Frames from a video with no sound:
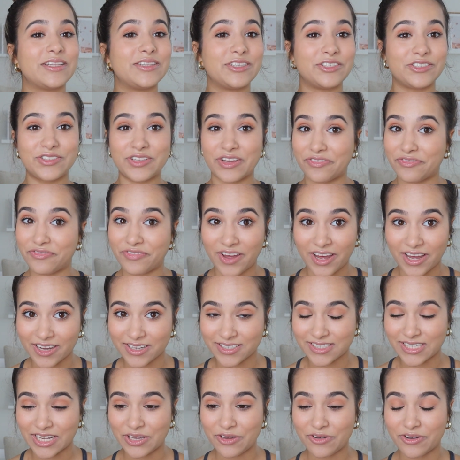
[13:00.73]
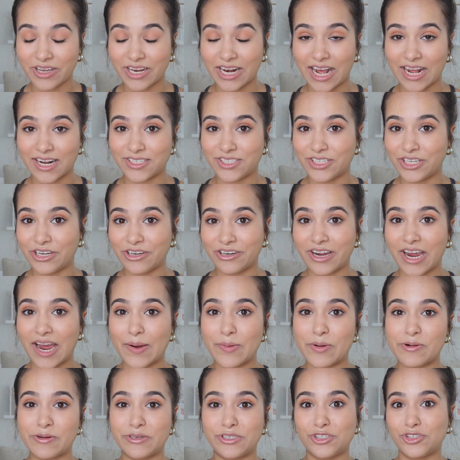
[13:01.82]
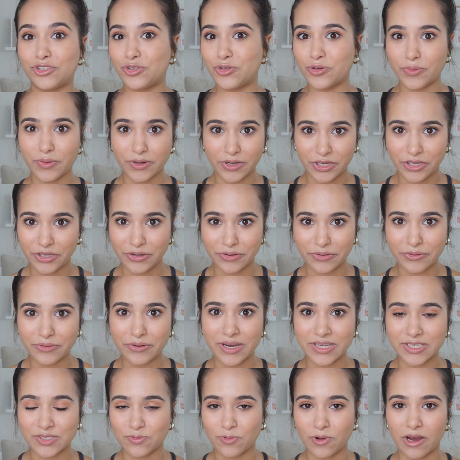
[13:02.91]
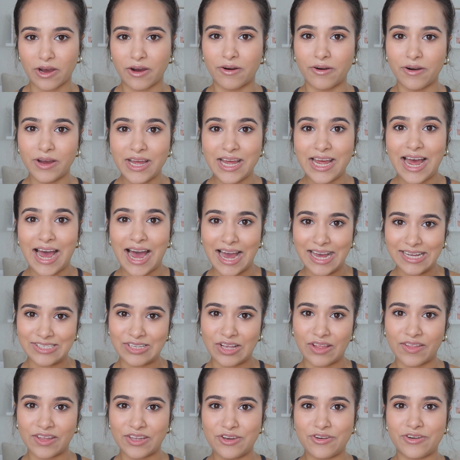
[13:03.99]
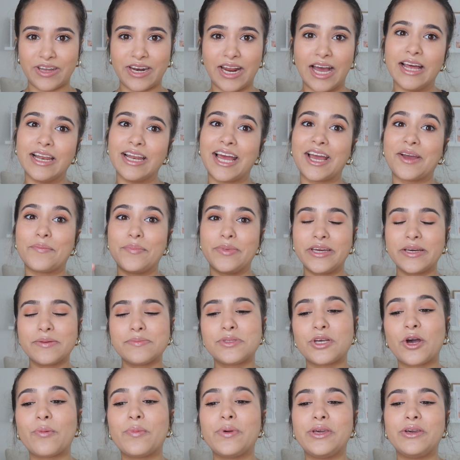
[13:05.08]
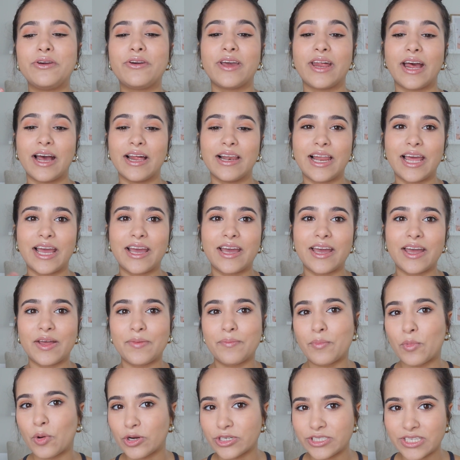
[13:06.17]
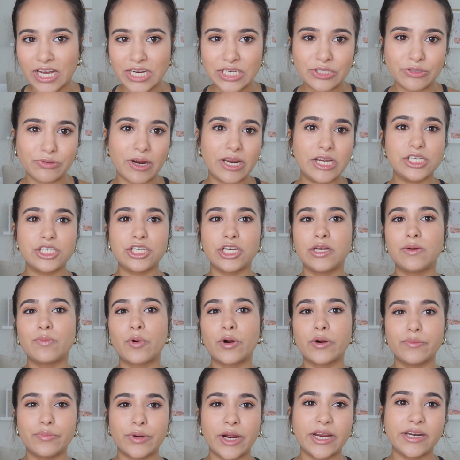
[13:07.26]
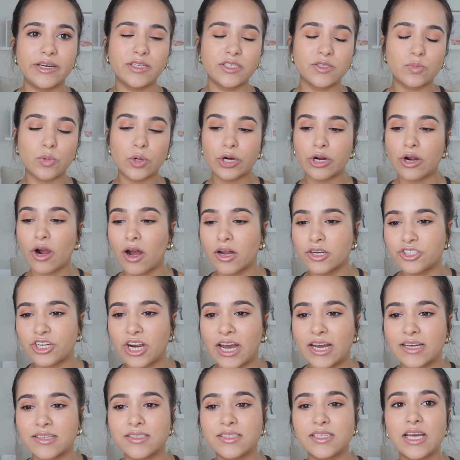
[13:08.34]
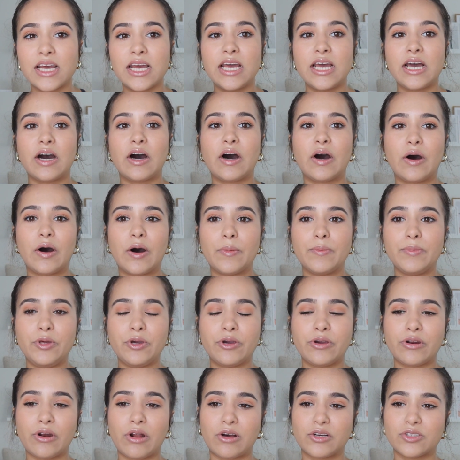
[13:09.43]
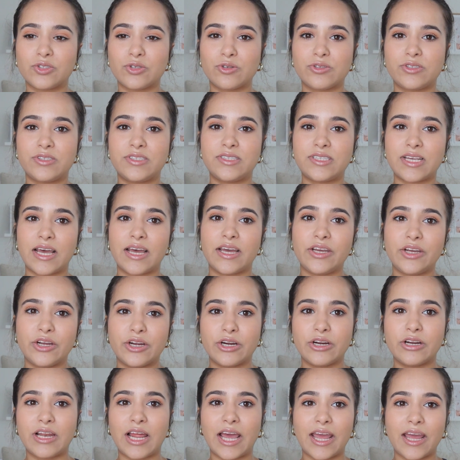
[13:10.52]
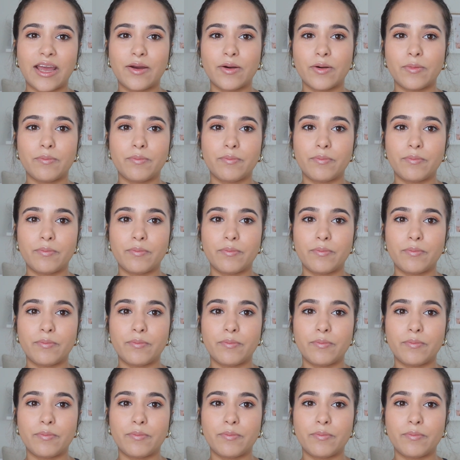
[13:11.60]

There's effects that you can add to your camera, which is super cute as well. I saw that you can add like BMW, you can add like more saturation, more brightness, more contrast. You can also set your like